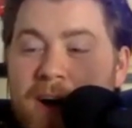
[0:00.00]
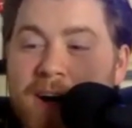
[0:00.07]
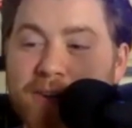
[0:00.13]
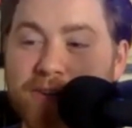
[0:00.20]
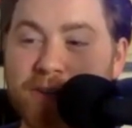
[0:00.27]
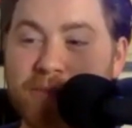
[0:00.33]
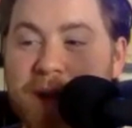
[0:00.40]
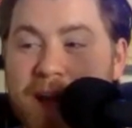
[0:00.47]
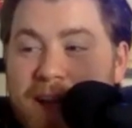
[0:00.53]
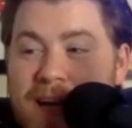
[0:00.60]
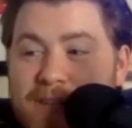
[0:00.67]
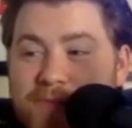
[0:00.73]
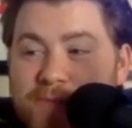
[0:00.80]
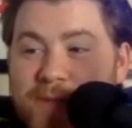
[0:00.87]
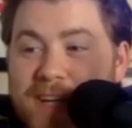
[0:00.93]
Green Bay
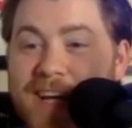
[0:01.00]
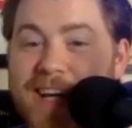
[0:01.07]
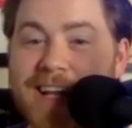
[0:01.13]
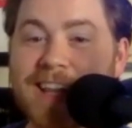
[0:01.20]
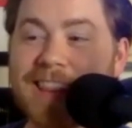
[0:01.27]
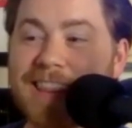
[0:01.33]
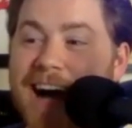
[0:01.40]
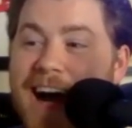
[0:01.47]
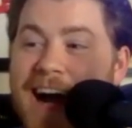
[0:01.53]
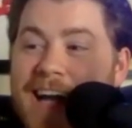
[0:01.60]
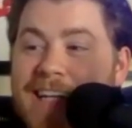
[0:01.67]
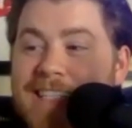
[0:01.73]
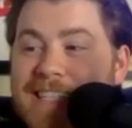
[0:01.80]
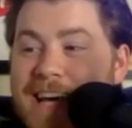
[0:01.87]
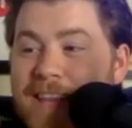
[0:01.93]
last week. Line
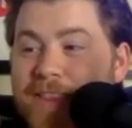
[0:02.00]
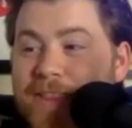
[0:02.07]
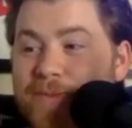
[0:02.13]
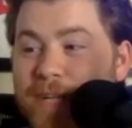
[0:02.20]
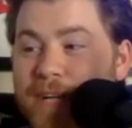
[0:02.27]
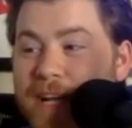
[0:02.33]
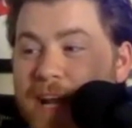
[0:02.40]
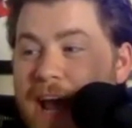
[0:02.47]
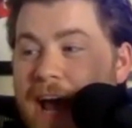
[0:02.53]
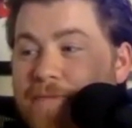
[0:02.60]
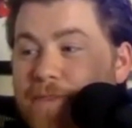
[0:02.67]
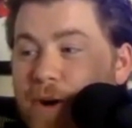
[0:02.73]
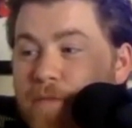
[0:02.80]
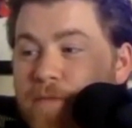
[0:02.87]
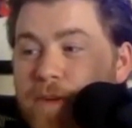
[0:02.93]
is at 3.5,
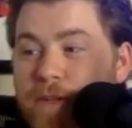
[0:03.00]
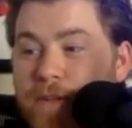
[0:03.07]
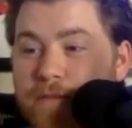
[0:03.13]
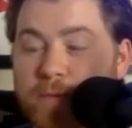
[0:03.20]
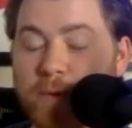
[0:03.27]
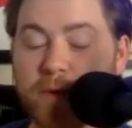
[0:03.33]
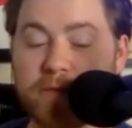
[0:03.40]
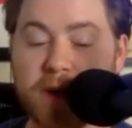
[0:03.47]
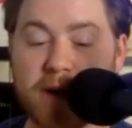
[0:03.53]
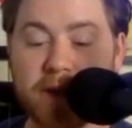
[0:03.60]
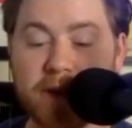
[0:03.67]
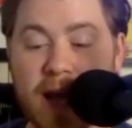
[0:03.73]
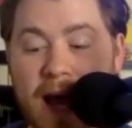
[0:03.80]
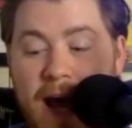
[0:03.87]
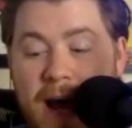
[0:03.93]
over under
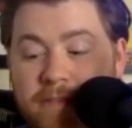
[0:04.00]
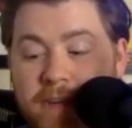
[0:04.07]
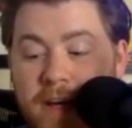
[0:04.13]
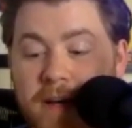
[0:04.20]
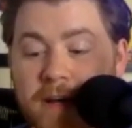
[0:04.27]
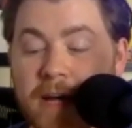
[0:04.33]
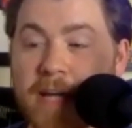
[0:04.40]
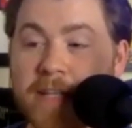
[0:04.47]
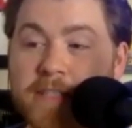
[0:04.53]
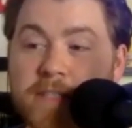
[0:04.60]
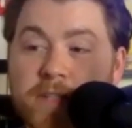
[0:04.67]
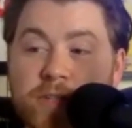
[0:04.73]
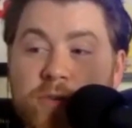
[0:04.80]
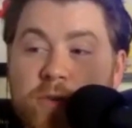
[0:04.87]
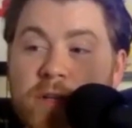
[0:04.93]
45.5. And to
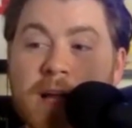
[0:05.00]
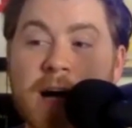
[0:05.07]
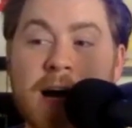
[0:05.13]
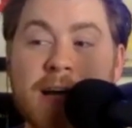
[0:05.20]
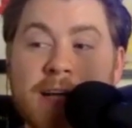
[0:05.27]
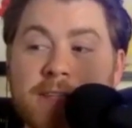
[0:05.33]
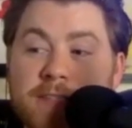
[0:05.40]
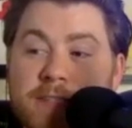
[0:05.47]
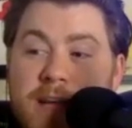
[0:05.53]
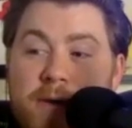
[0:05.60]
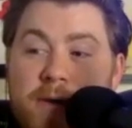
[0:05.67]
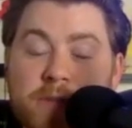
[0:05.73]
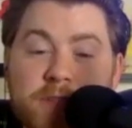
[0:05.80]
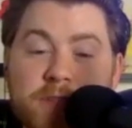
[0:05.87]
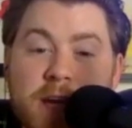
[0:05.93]
the Detroit Lions, I
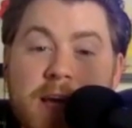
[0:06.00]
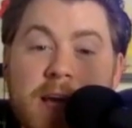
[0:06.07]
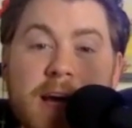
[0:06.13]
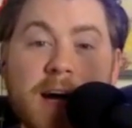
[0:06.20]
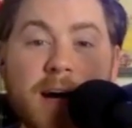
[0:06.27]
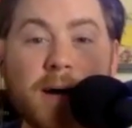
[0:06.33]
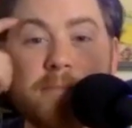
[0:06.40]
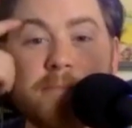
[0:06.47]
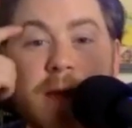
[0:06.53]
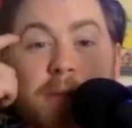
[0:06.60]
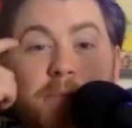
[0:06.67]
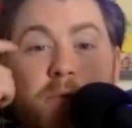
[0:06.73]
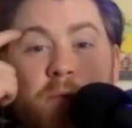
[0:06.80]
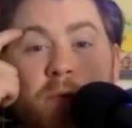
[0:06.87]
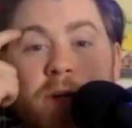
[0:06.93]
would say
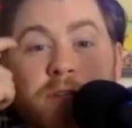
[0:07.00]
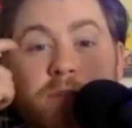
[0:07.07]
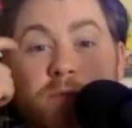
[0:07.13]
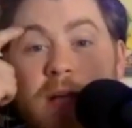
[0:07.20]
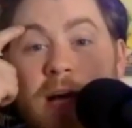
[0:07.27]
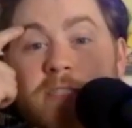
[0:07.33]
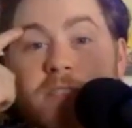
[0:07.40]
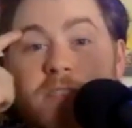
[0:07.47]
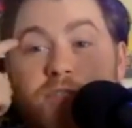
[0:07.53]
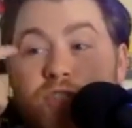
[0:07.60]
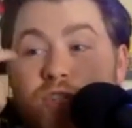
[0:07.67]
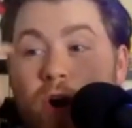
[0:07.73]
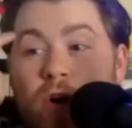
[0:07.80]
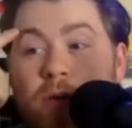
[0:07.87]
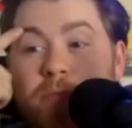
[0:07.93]
maybe we want to do less
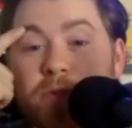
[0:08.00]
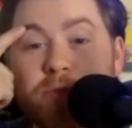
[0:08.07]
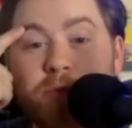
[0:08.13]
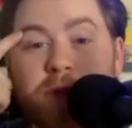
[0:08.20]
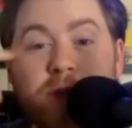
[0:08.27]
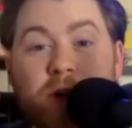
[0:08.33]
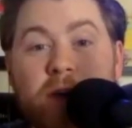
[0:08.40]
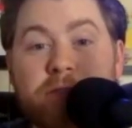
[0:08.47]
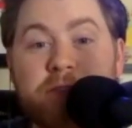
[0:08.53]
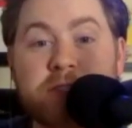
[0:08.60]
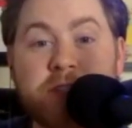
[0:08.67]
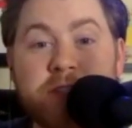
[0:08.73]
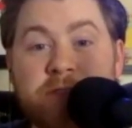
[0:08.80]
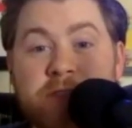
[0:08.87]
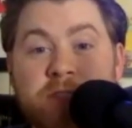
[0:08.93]
jarring between the offense
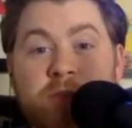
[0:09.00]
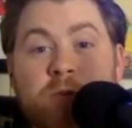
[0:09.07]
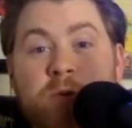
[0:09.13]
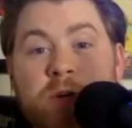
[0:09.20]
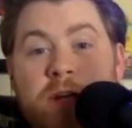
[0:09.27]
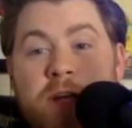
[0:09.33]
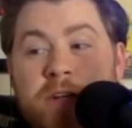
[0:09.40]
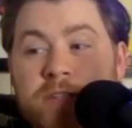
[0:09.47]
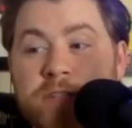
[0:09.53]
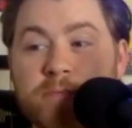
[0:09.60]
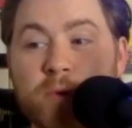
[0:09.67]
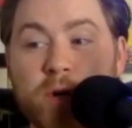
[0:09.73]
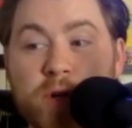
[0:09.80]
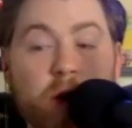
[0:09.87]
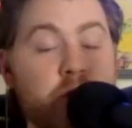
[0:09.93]
and defensive coordinators and
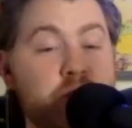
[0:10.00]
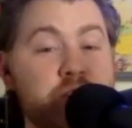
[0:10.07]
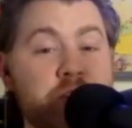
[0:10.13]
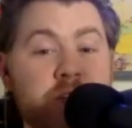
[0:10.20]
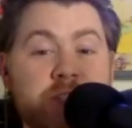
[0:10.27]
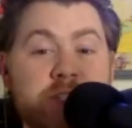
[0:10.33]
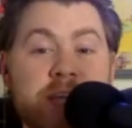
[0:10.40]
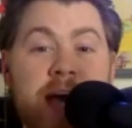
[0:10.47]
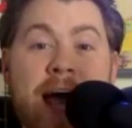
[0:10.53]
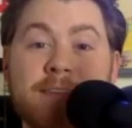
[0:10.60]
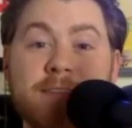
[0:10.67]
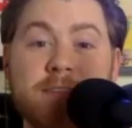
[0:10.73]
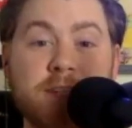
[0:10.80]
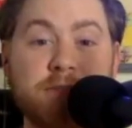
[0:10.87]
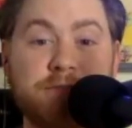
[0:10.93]
more coaching, because
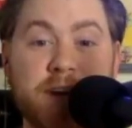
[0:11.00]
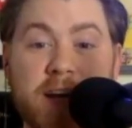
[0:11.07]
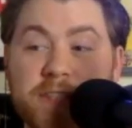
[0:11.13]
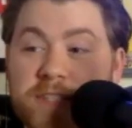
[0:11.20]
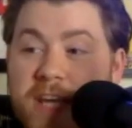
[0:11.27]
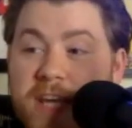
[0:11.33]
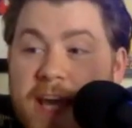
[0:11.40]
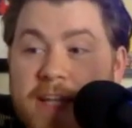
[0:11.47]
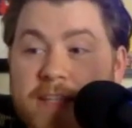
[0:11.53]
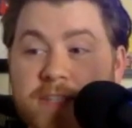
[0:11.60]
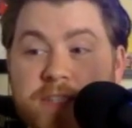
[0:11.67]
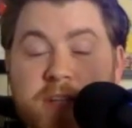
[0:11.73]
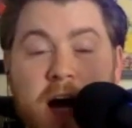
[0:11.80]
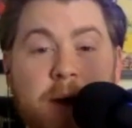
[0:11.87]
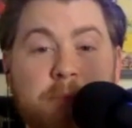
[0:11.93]
that defense can't
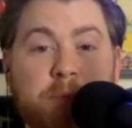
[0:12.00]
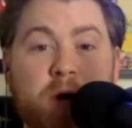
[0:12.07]
stop